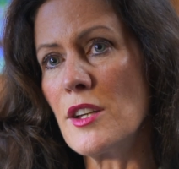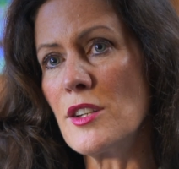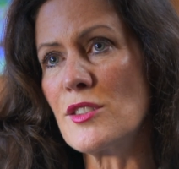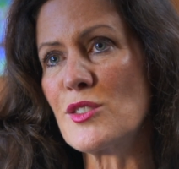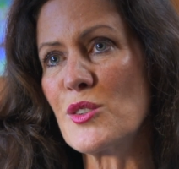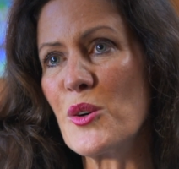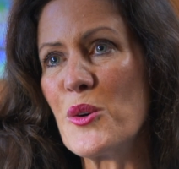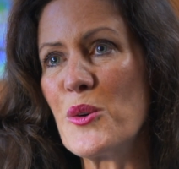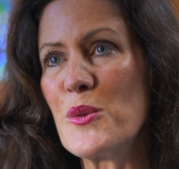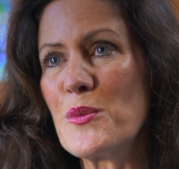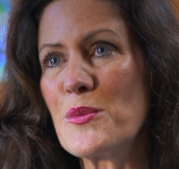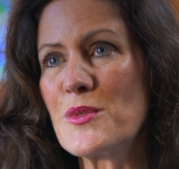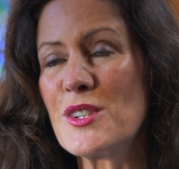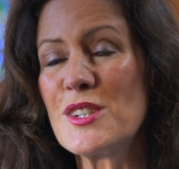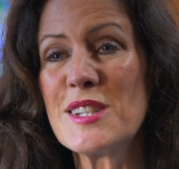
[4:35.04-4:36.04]
So
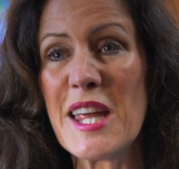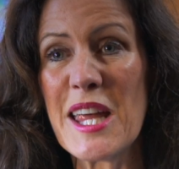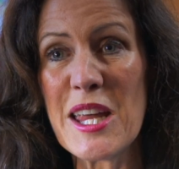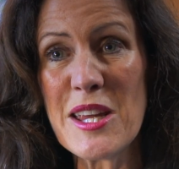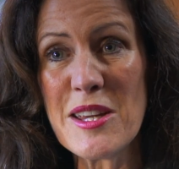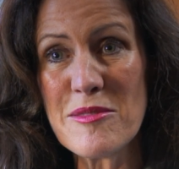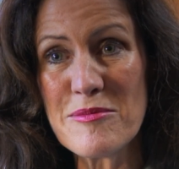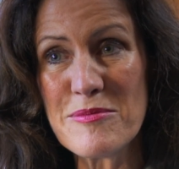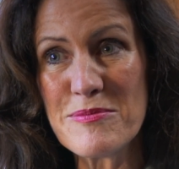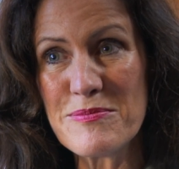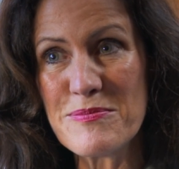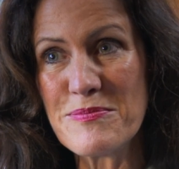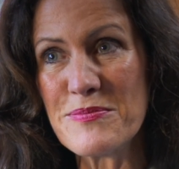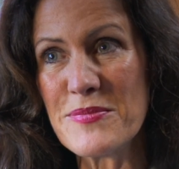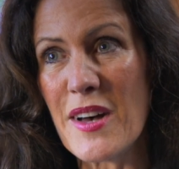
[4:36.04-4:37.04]
today,
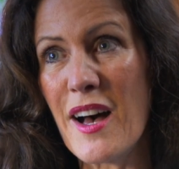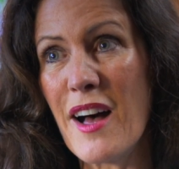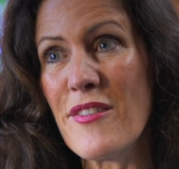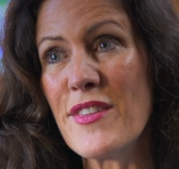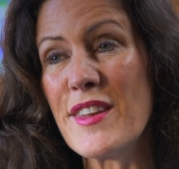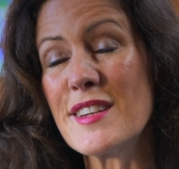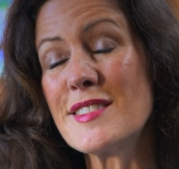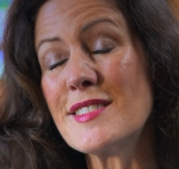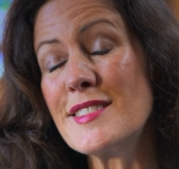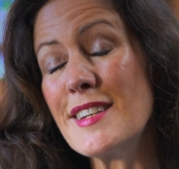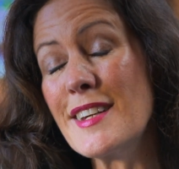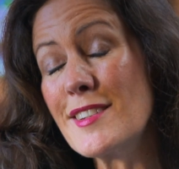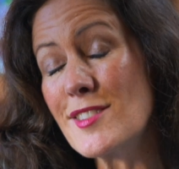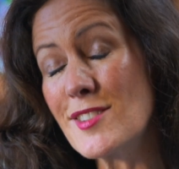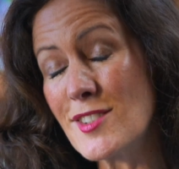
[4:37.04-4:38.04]
on the
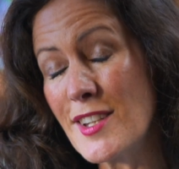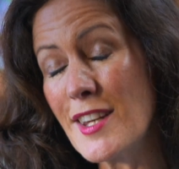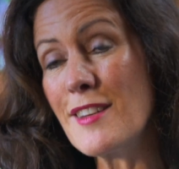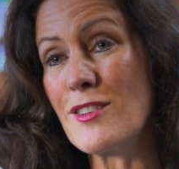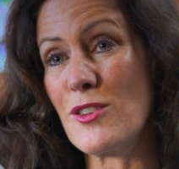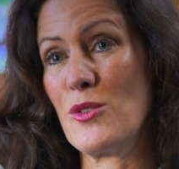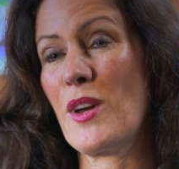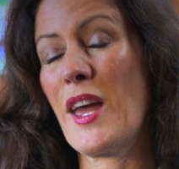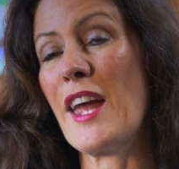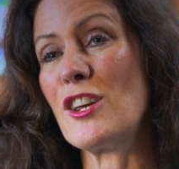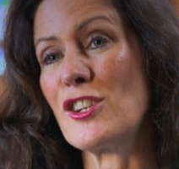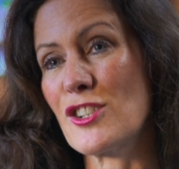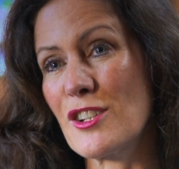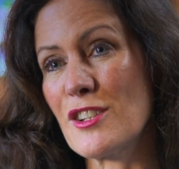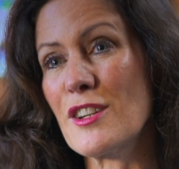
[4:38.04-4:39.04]
sixteenth
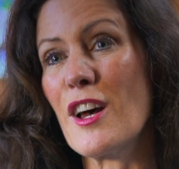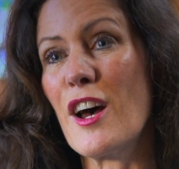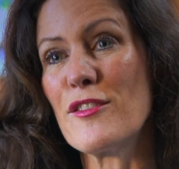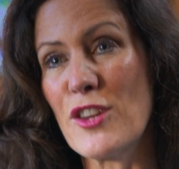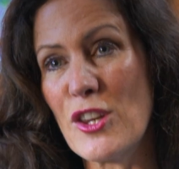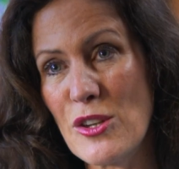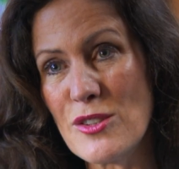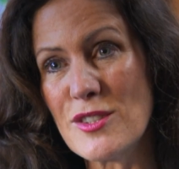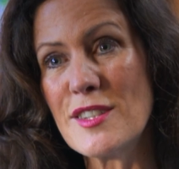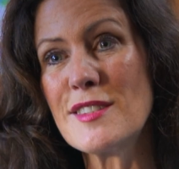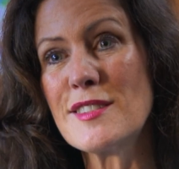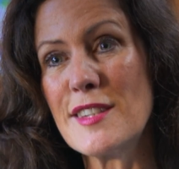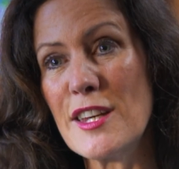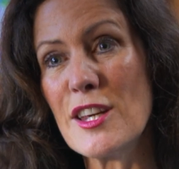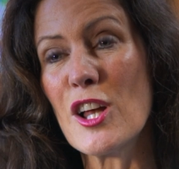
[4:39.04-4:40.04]
occasion of the U C
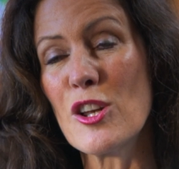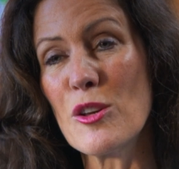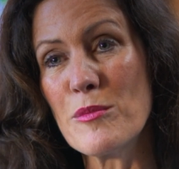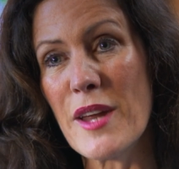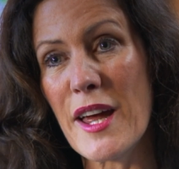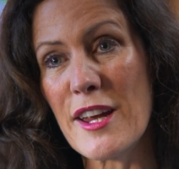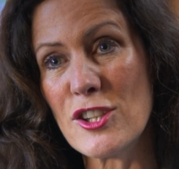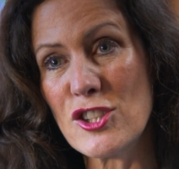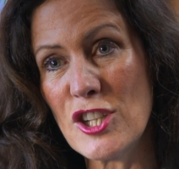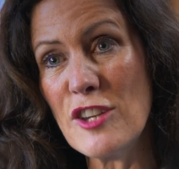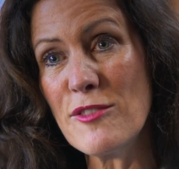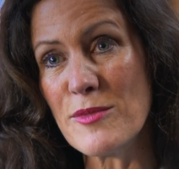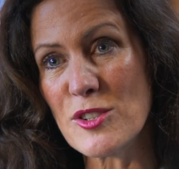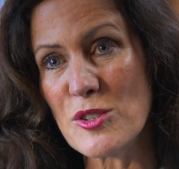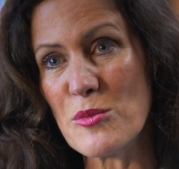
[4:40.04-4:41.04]
C Alumni
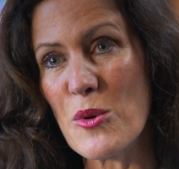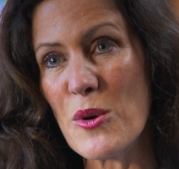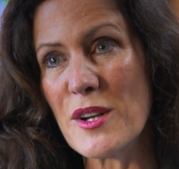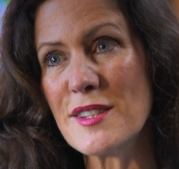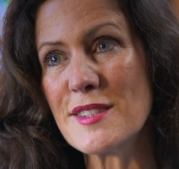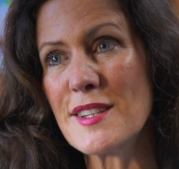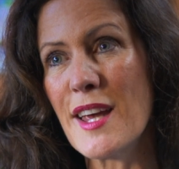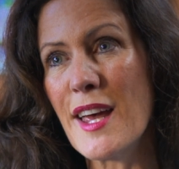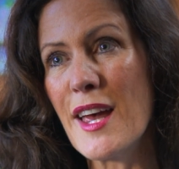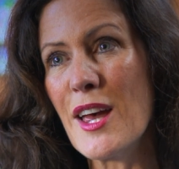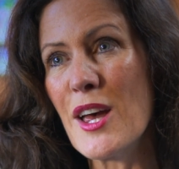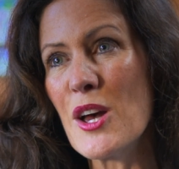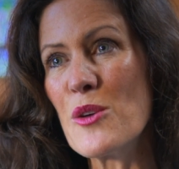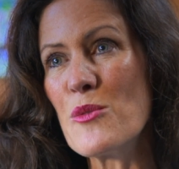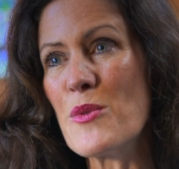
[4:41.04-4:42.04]
Achievement Awards,
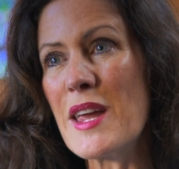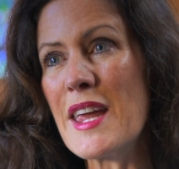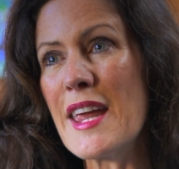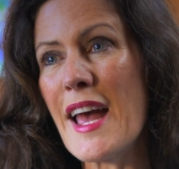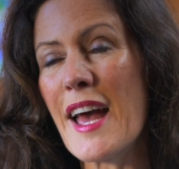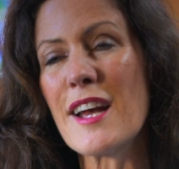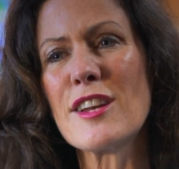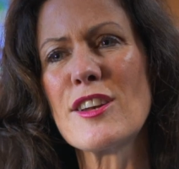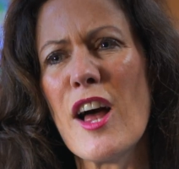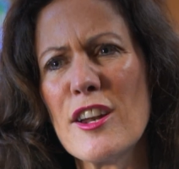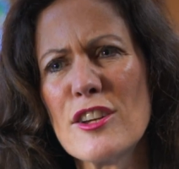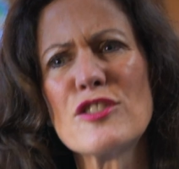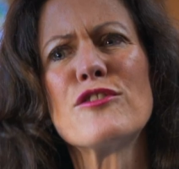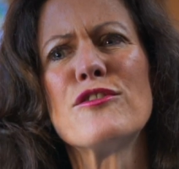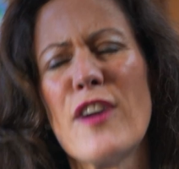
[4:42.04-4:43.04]
we
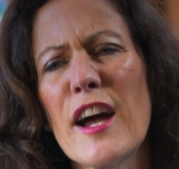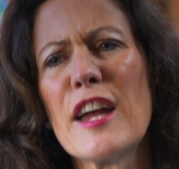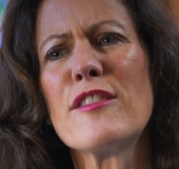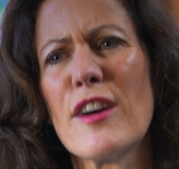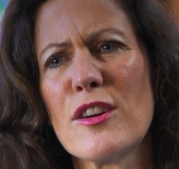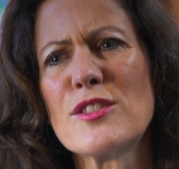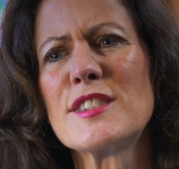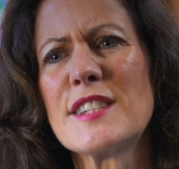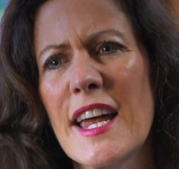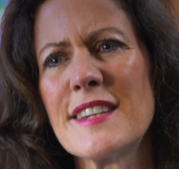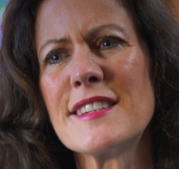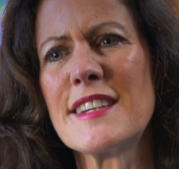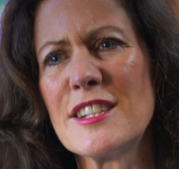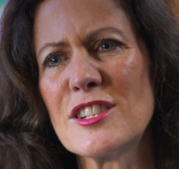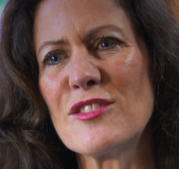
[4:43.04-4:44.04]
acknowledge five
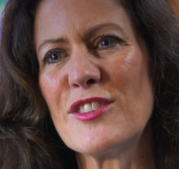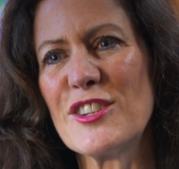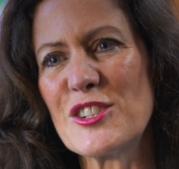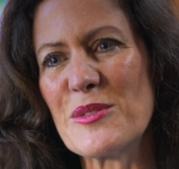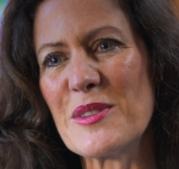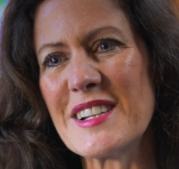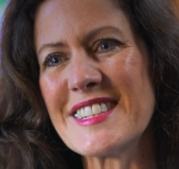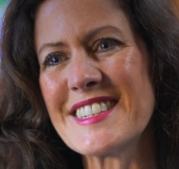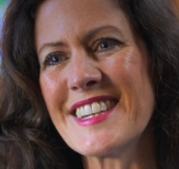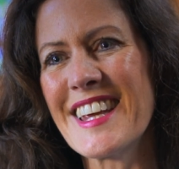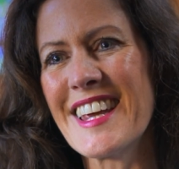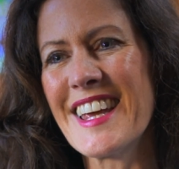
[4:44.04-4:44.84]
outstanding individuals.